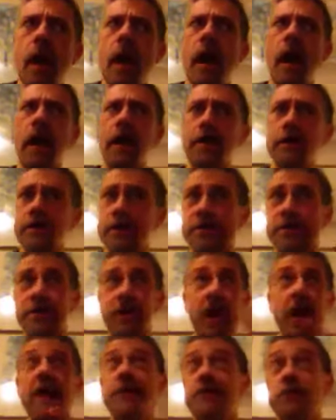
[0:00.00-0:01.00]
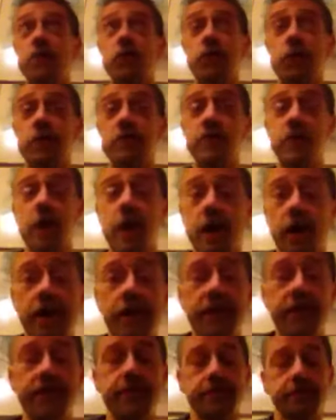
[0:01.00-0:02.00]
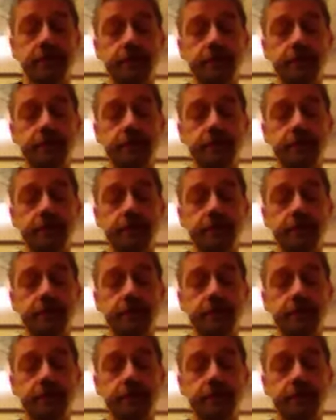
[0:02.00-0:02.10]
And save all those lives,